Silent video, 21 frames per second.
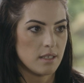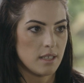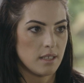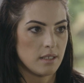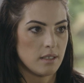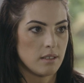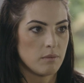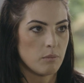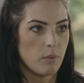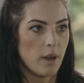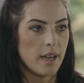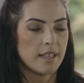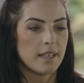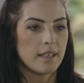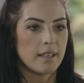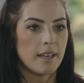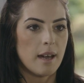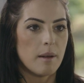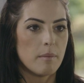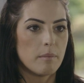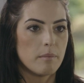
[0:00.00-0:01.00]
and
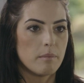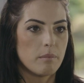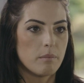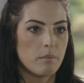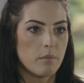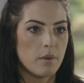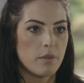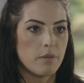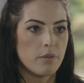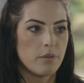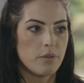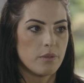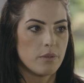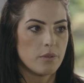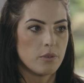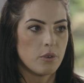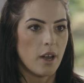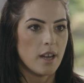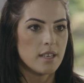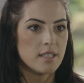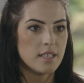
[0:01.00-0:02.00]
waking up with
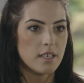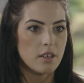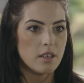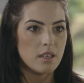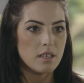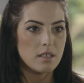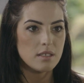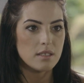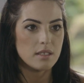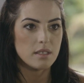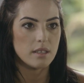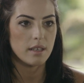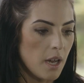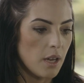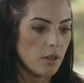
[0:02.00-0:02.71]
night terrors.